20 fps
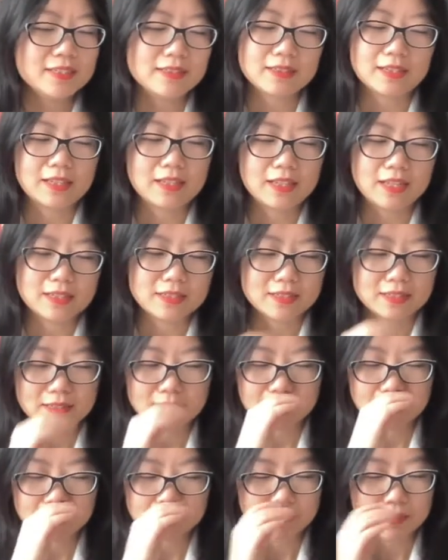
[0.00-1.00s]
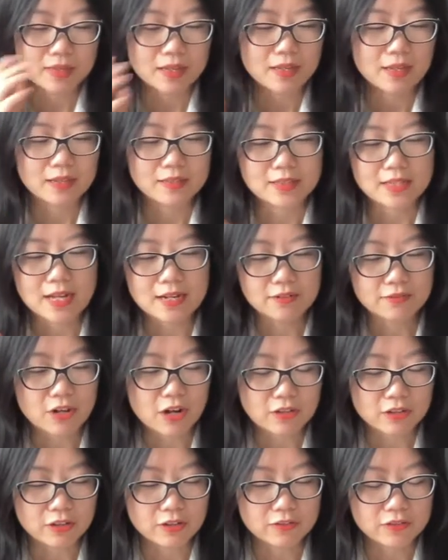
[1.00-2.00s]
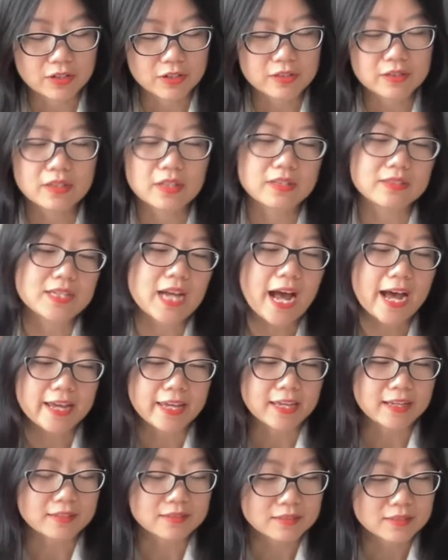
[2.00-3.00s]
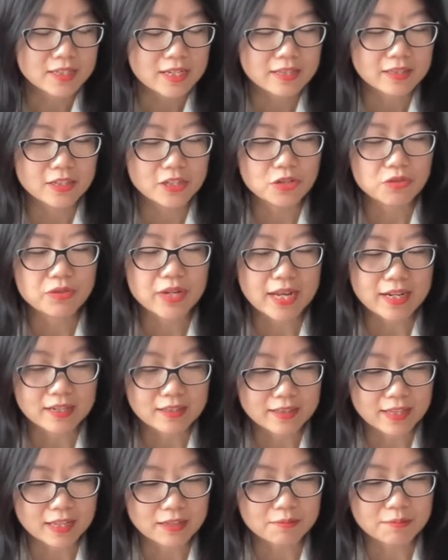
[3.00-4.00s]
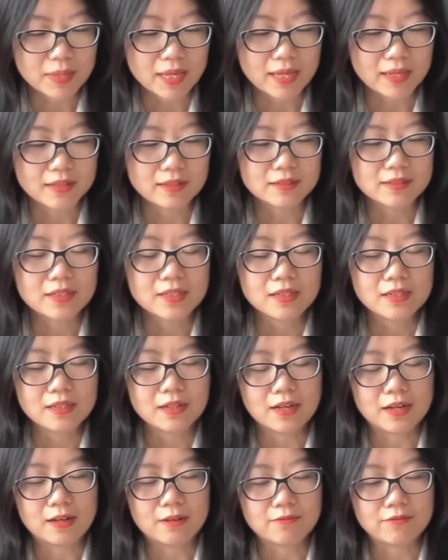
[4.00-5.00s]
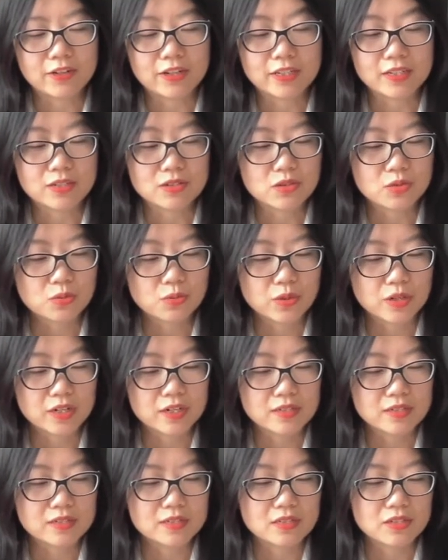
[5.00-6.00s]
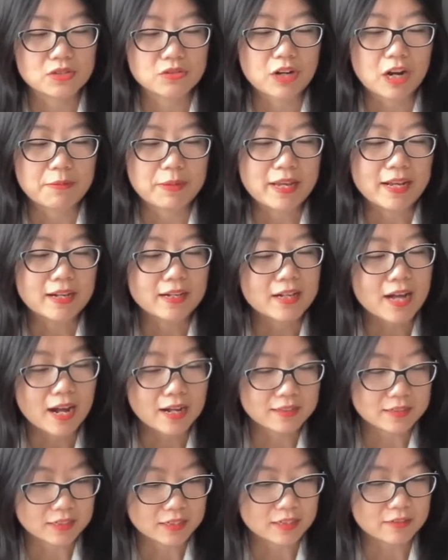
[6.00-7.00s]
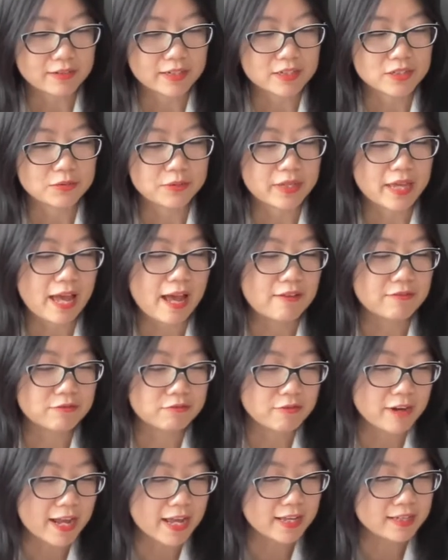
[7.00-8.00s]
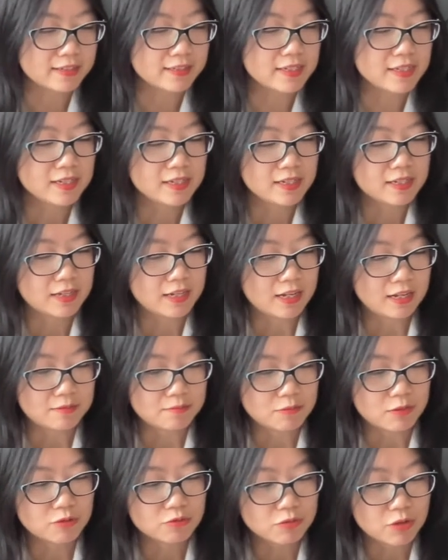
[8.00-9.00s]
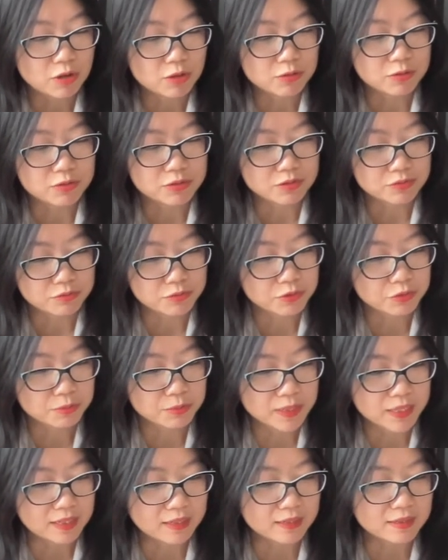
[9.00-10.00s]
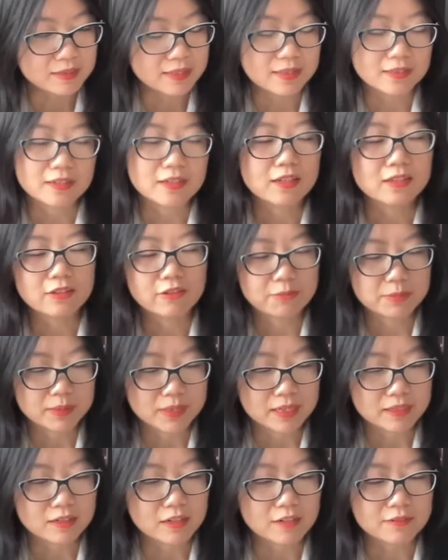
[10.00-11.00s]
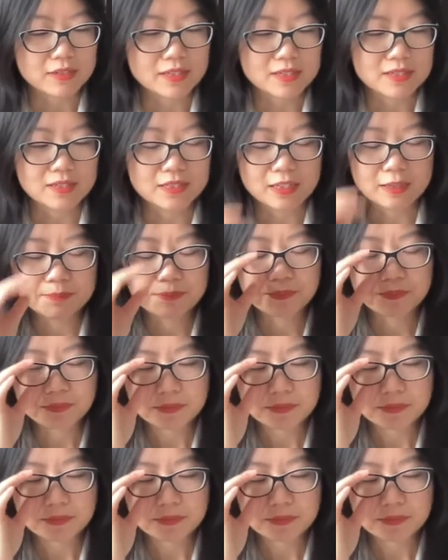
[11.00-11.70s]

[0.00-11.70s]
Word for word: It, it's it's kind of all over. The tying, the uniting thing being um, various words describing color, right? So we have red, um, rose, ruby, and the color of blood, obviously.